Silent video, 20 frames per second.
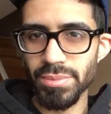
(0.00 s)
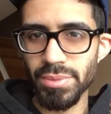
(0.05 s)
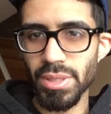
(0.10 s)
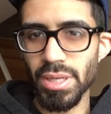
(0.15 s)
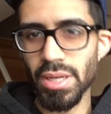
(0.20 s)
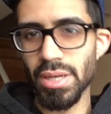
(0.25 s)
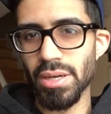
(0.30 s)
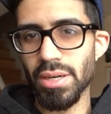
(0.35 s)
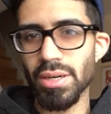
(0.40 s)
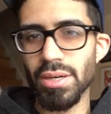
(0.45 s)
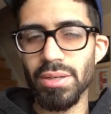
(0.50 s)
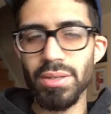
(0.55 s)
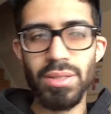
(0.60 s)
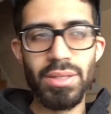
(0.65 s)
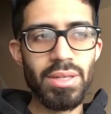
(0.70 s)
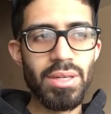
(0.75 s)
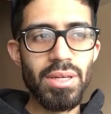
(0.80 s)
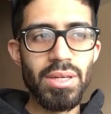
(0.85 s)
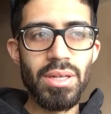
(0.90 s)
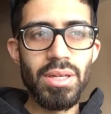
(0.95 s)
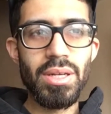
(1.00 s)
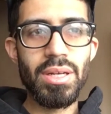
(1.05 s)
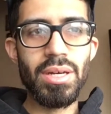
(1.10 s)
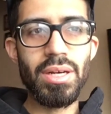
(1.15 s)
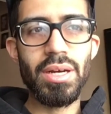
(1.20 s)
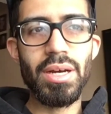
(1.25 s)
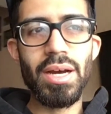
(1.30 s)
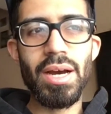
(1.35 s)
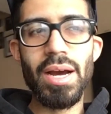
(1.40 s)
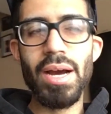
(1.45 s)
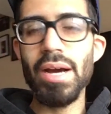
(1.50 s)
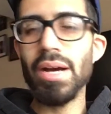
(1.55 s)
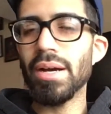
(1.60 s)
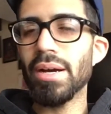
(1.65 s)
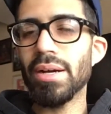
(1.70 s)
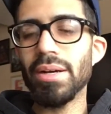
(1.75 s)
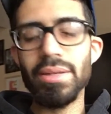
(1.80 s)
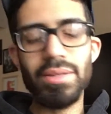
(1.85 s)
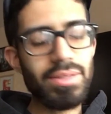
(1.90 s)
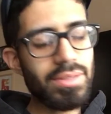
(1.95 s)
Uh, uh, uh, I,
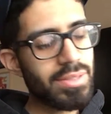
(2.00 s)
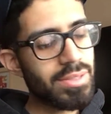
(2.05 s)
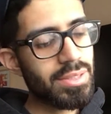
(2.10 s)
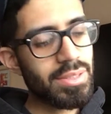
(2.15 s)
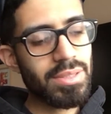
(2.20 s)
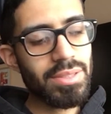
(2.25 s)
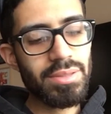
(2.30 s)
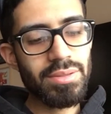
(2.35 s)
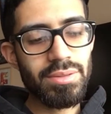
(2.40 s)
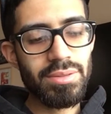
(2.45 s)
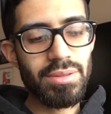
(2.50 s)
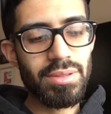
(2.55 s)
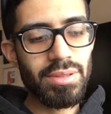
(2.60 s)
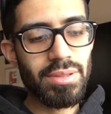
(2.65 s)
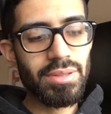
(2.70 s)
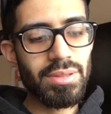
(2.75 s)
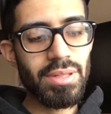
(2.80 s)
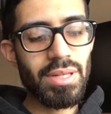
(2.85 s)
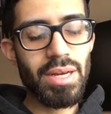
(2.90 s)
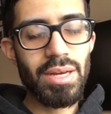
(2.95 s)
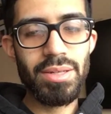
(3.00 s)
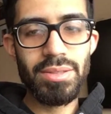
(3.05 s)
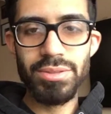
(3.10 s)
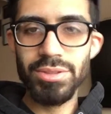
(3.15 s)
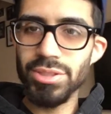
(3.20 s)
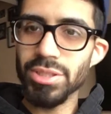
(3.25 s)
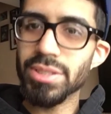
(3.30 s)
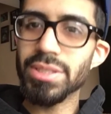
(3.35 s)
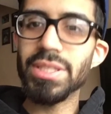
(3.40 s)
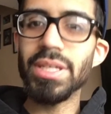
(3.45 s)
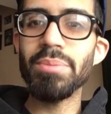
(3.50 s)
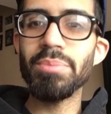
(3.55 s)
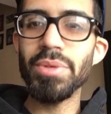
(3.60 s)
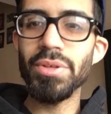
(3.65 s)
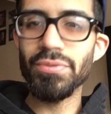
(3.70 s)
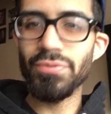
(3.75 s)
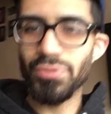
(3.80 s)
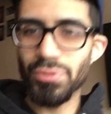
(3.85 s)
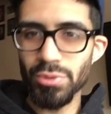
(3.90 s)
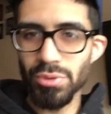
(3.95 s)
it, uh, just give
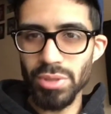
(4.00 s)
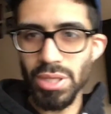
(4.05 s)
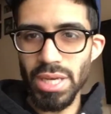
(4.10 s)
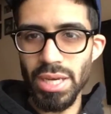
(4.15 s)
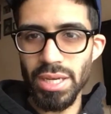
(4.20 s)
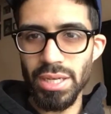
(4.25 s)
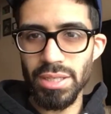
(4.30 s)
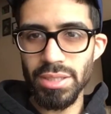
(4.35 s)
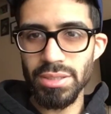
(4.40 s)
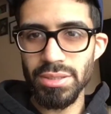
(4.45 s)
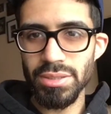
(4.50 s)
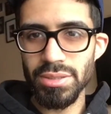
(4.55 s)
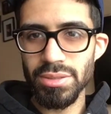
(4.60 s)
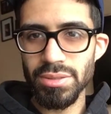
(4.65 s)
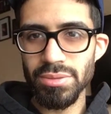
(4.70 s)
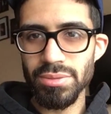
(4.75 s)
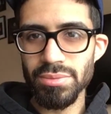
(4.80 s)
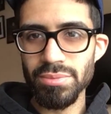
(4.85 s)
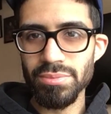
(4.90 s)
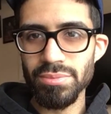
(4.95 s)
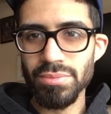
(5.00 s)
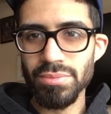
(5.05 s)
me a few days.